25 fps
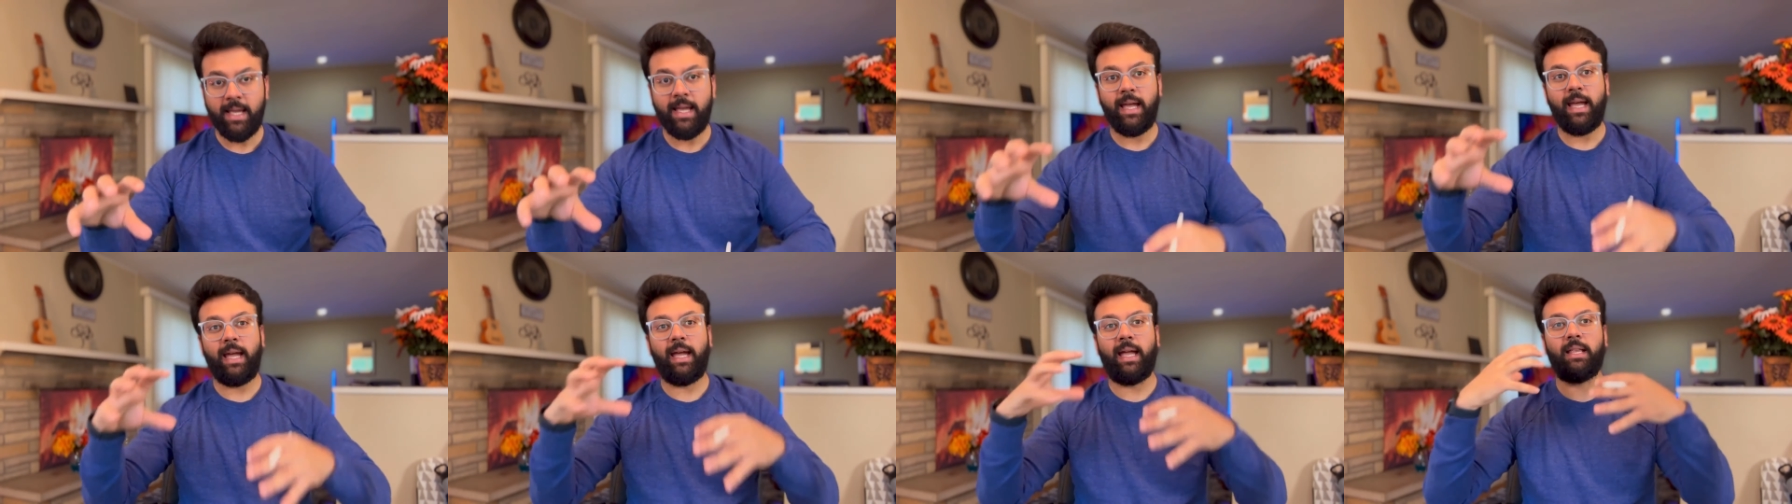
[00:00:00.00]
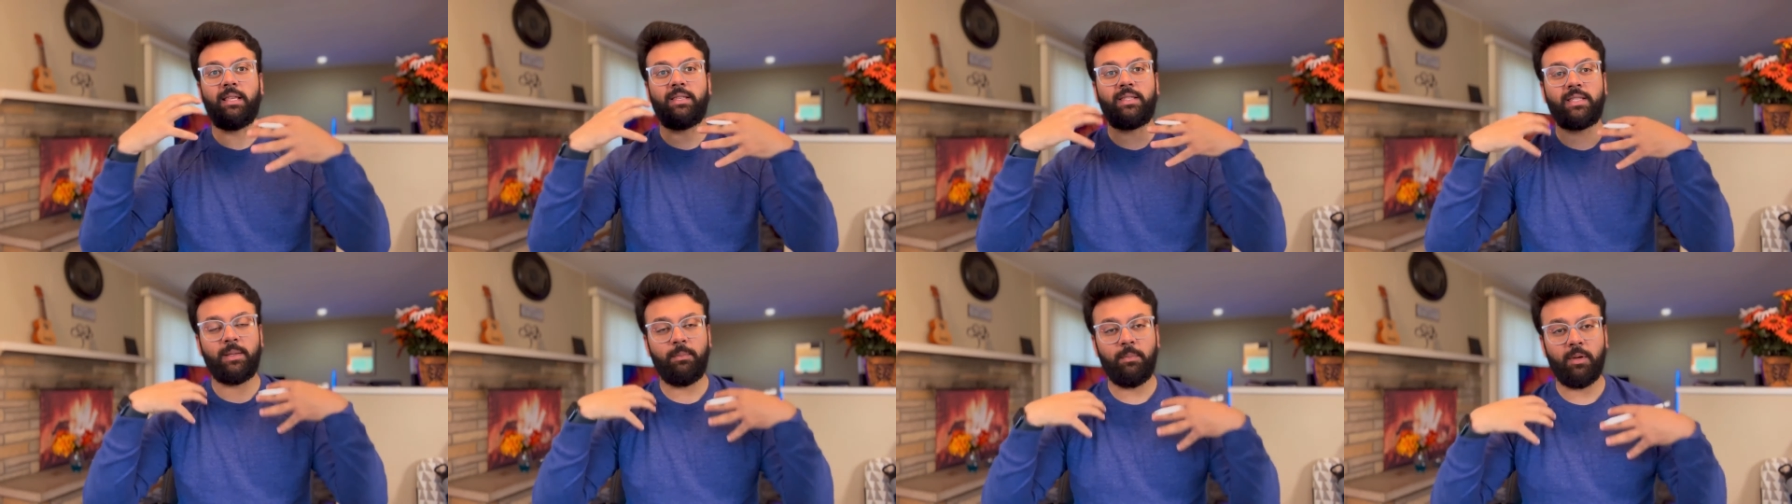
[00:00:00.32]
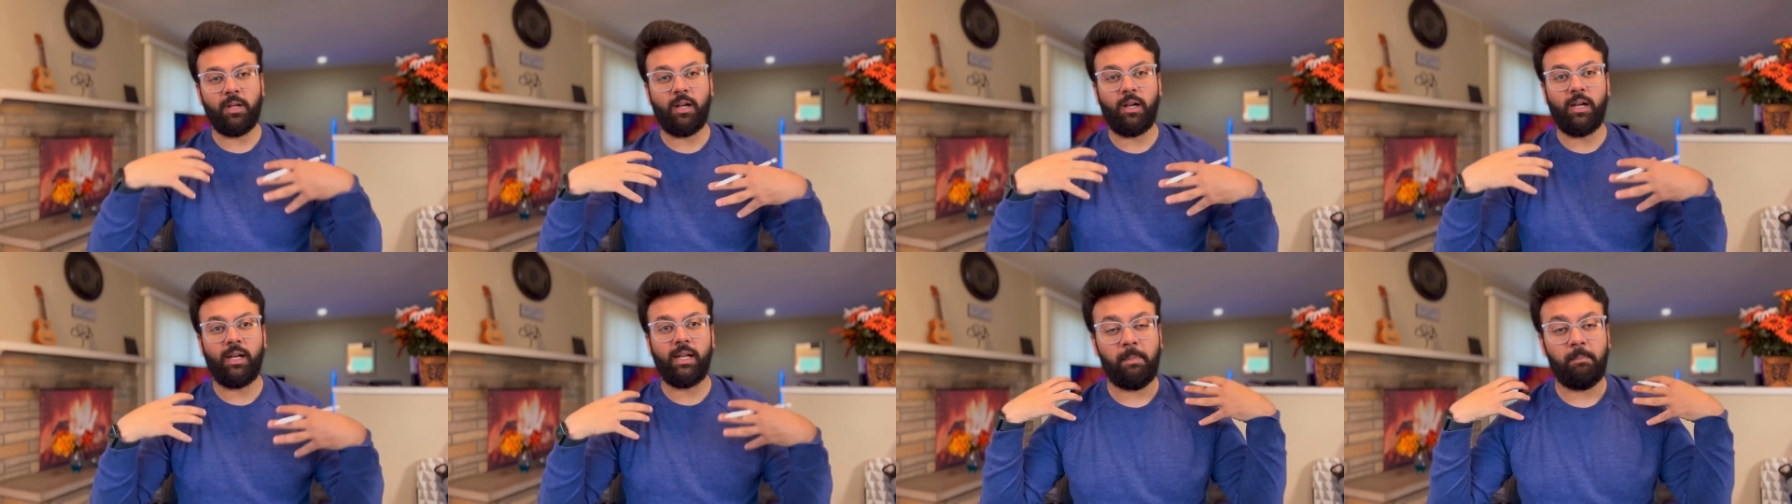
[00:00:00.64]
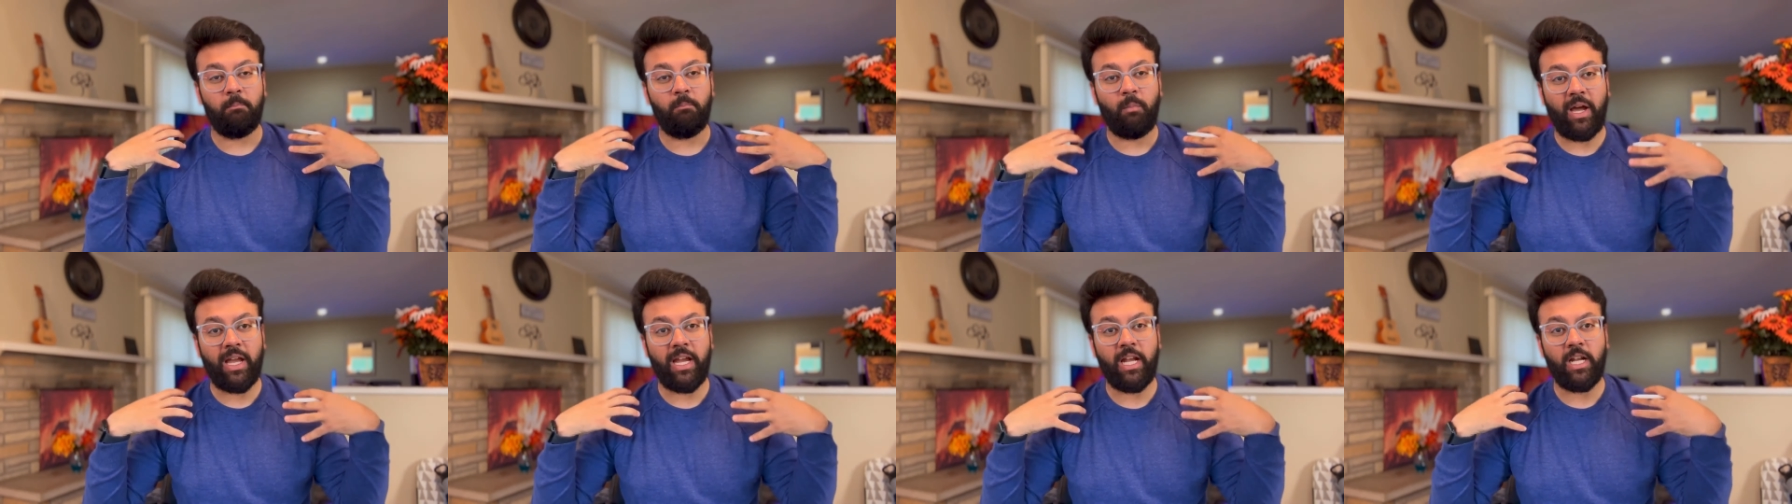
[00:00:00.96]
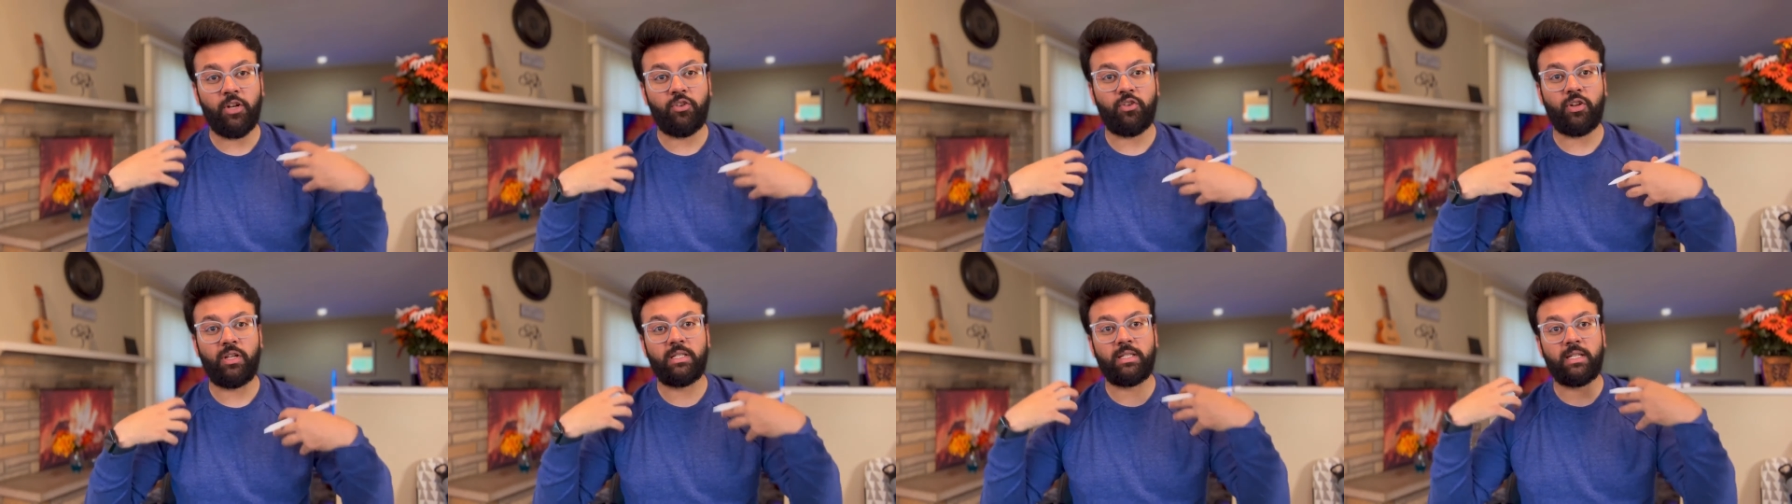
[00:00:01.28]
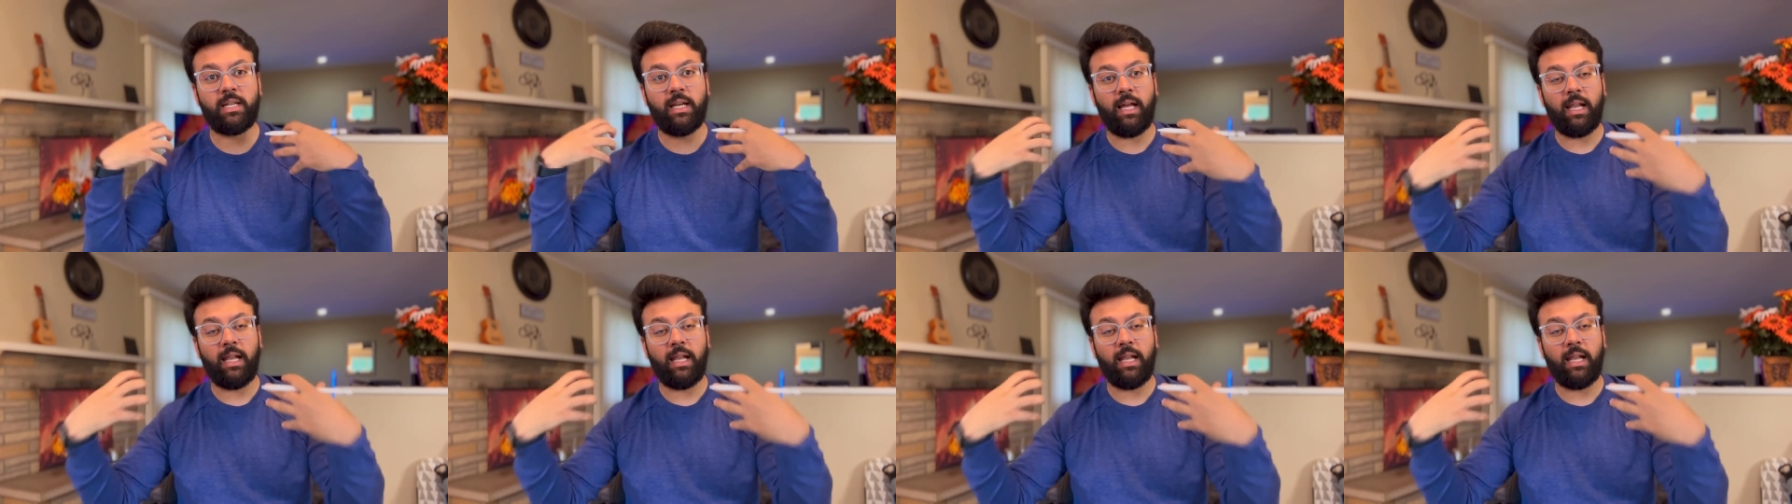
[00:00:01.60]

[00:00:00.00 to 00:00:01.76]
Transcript: And similarly, my interest